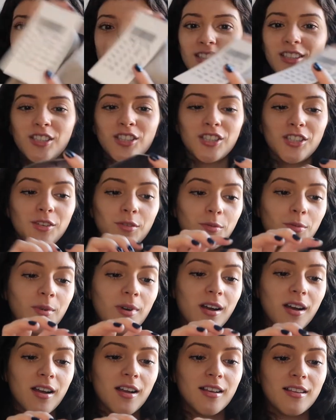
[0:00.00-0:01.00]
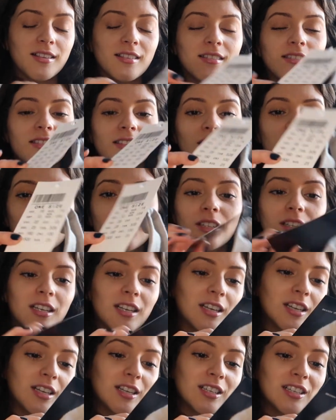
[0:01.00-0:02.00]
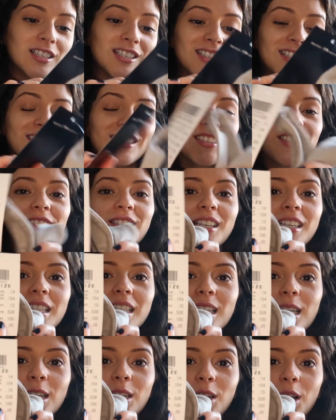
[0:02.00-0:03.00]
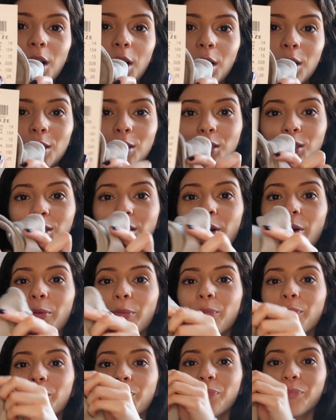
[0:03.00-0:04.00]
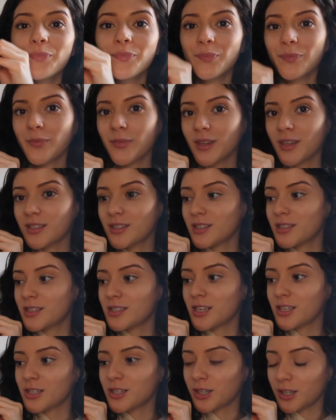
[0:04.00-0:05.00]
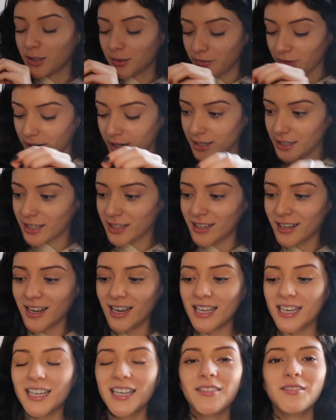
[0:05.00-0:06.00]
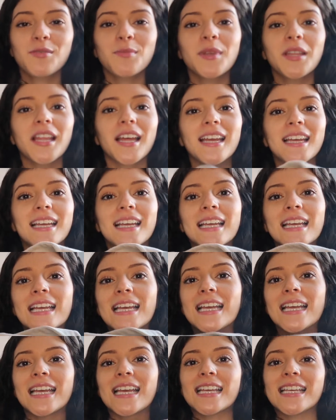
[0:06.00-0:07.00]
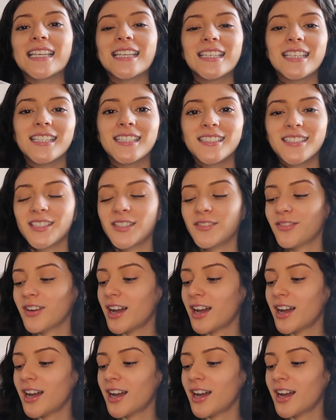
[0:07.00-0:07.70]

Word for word: and she was just 16 dollars so such a good find and it kind of gives me like Yeezy